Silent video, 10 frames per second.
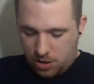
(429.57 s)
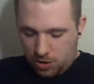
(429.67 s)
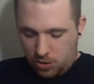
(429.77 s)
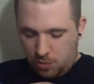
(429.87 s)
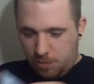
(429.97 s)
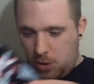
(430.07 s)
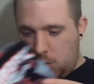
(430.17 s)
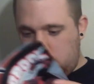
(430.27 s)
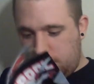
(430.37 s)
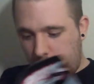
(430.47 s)
You
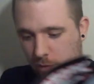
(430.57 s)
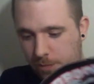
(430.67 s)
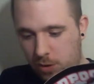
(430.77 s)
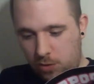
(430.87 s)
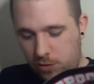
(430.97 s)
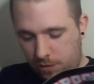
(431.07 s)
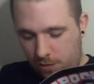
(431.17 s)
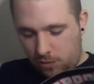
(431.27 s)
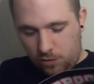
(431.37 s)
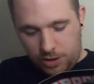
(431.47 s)
beautiful,
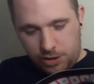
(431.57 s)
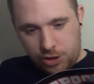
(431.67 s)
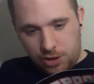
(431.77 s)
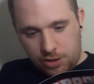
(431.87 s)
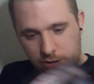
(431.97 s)
beautiful creature.